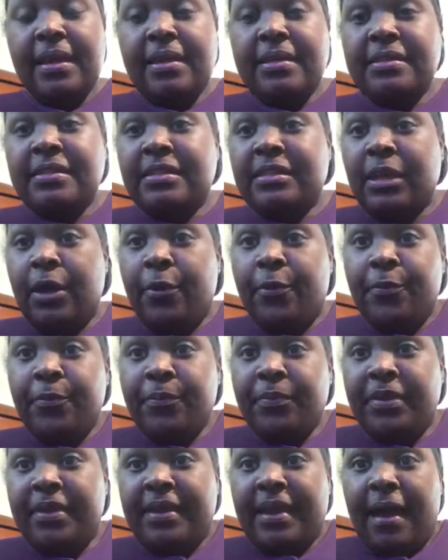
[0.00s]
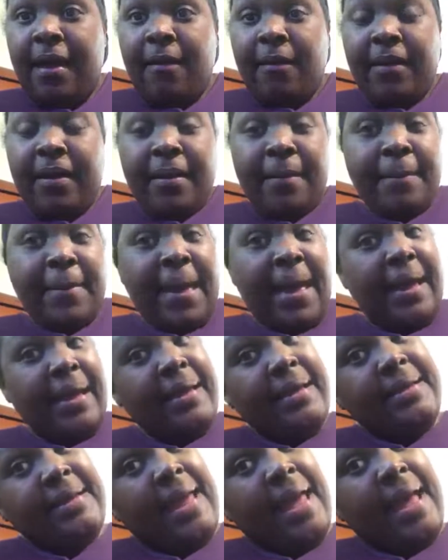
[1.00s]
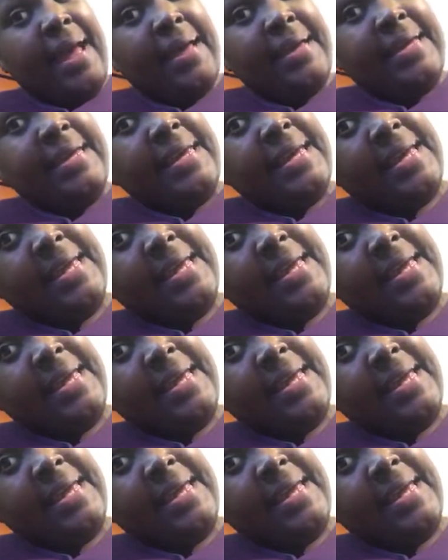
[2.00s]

So, y'all come back now. You